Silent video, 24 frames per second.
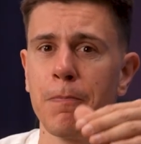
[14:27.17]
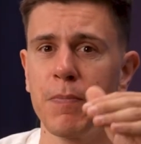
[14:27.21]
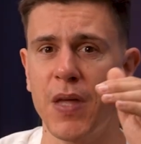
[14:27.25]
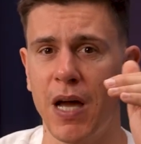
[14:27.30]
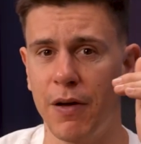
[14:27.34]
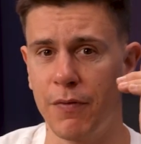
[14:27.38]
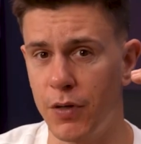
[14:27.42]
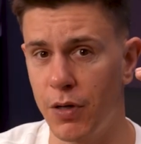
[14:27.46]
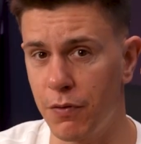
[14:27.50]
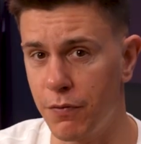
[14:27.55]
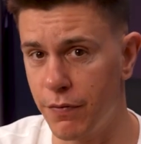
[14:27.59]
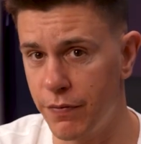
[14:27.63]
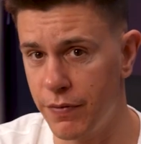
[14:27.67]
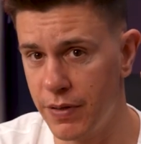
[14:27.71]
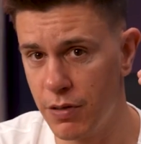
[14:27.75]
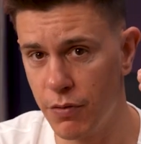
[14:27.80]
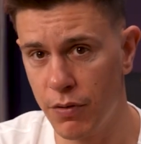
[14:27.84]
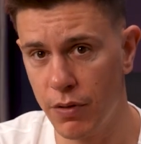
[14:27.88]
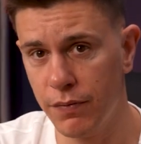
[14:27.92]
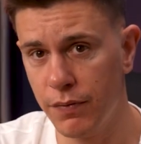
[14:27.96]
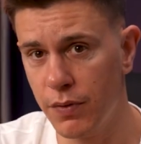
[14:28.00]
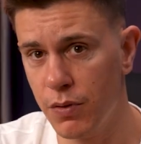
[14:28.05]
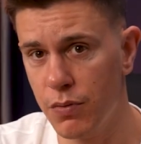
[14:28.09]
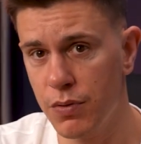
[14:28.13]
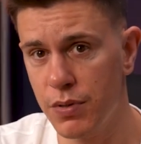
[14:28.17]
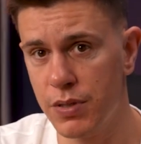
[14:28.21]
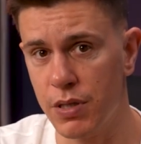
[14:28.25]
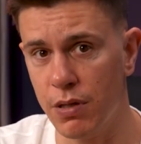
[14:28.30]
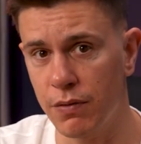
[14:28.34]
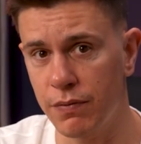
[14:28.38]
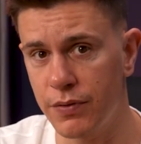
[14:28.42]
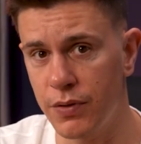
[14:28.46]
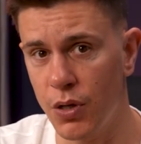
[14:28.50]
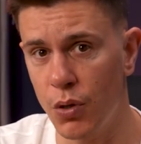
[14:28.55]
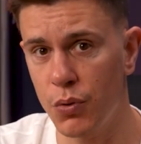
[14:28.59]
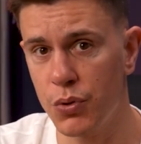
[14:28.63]
I've got video reviews
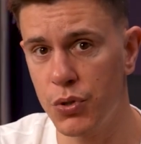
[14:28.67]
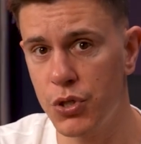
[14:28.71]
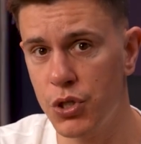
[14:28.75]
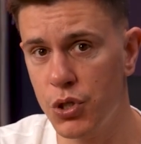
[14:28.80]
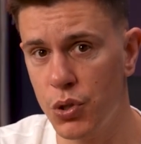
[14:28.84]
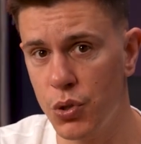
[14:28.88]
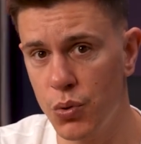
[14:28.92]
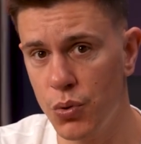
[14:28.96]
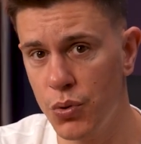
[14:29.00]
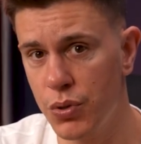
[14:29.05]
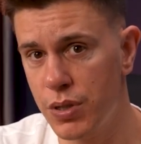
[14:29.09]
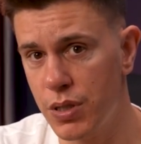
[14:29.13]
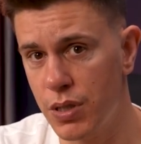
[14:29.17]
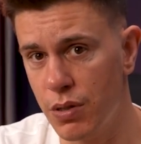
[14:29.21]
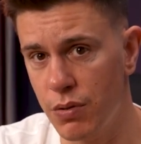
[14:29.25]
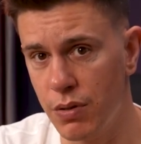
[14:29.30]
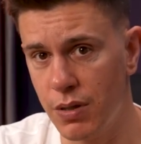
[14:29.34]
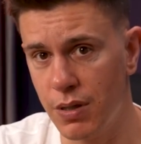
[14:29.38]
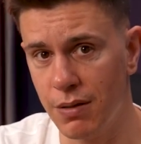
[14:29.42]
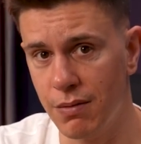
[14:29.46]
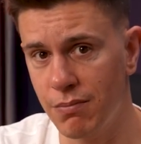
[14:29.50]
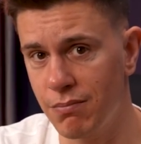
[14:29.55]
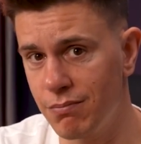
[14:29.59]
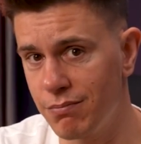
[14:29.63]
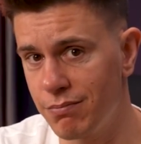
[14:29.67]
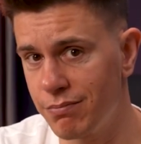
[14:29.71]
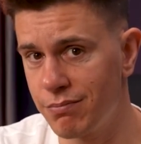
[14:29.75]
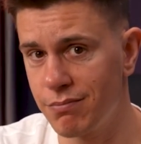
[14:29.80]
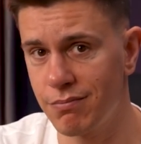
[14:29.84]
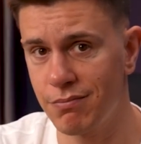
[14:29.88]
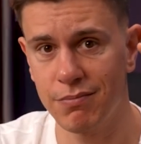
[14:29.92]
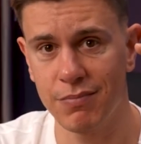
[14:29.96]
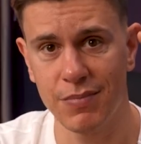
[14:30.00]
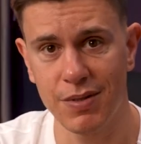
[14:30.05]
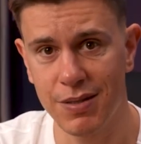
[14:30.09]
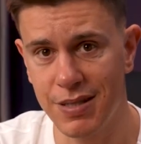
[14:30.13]
of those two, so you can
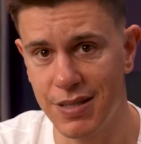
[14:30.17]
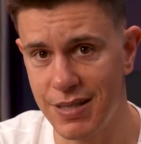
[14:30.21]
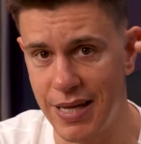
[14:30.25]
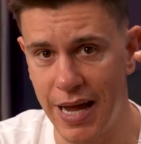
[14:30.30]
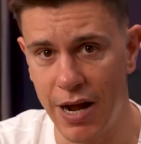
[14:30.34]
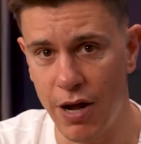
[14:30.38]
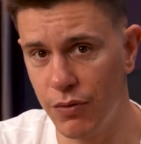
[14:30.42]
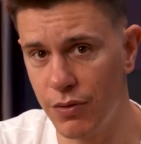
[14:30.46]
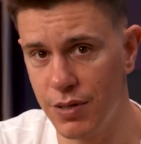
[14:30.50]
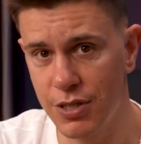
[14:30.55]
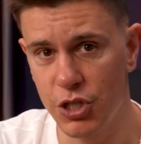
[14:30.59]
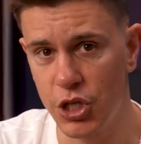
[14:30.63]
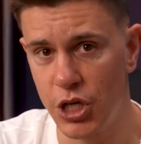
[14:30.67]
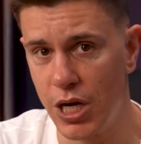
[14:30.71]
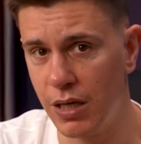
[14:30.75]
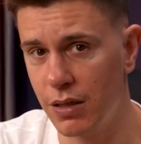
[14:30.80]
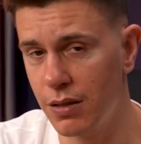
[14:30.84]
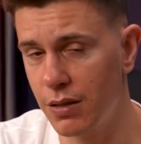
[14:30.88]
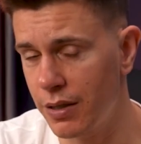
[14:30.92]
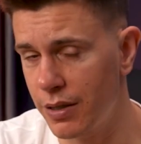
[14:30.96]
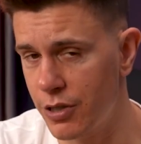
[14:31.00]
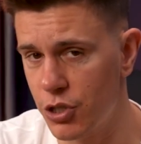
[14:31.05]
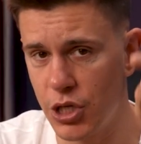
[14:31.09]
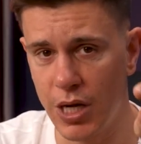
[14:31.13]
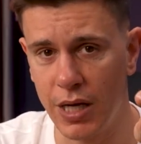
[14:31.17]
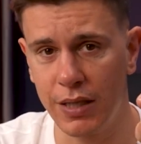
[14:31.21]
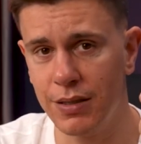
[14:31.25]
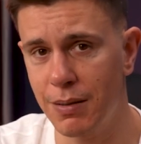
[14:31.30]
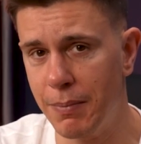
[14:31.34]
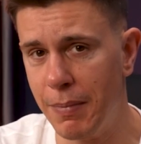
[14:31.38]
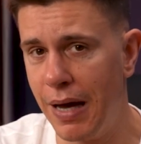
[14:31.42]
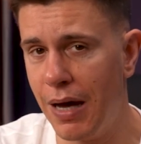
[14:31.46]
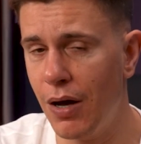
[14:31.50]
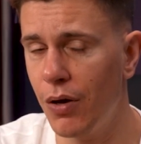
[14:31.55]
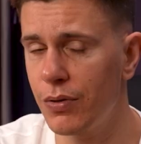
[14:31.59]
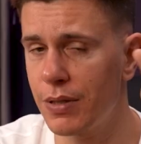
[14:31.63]
stay on this channel and check
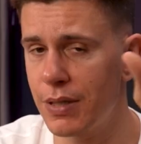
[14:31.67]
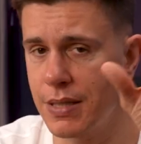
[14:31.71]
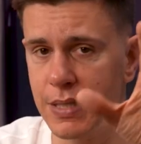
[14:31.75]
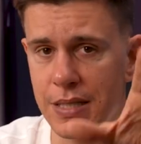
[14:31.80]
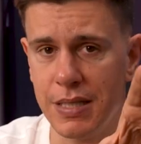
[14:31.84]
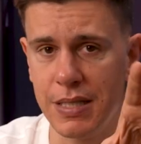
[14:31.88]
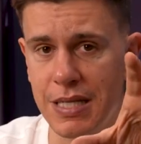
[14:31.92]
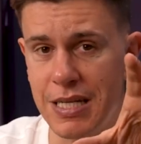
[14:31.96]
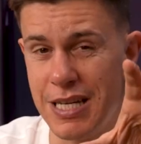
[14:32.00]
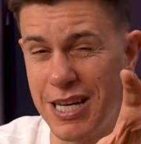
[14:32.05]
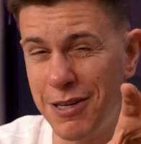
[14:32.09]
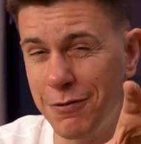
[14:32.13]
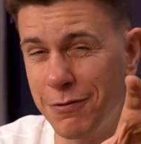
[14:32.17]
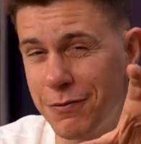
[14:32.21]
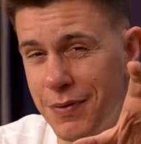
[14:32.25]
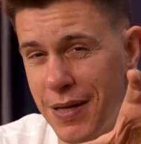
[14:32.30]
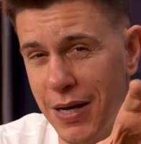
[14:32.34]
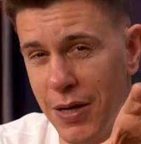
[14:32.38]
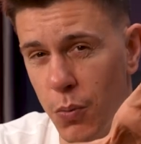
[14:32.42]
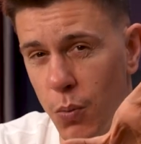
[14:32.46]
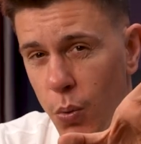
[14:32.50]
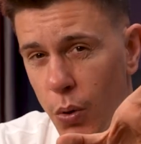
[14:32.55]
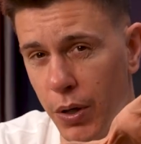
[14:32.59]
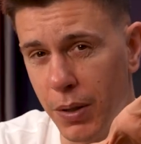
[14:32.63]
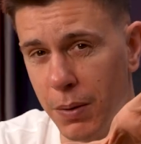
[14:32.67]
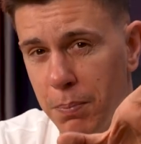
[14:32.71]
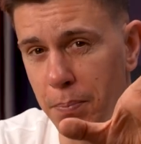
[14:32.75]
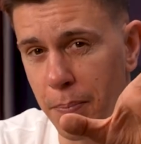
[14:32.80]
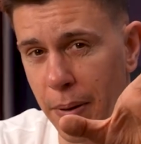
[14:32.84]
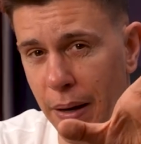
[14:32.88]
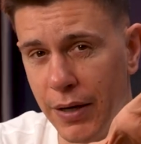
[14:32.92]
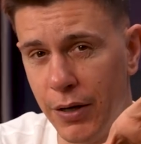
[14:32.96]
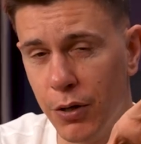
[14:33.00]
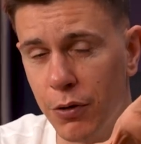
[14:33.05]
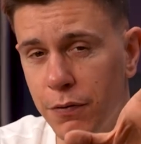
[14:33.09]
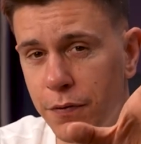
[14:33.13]
them out and see if they work
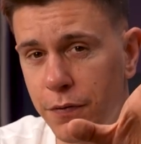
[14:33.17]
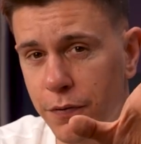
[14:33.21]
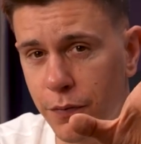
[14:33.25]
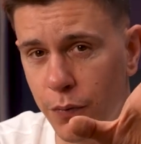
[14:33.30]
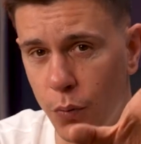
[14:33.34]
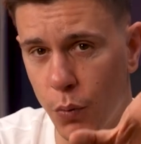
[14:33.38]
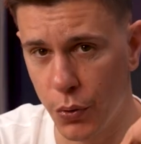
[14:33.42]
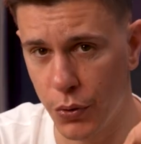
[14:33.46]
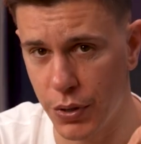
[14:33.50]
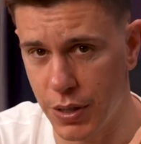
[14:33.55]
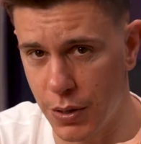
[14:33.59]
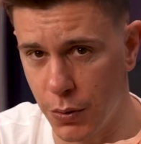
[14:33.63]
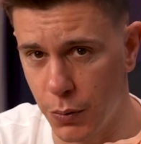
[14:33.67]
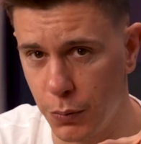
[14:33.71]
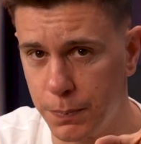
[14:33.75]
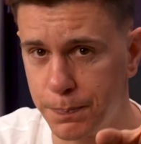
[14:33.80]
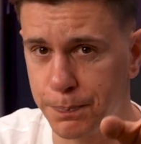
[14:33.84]
better for you.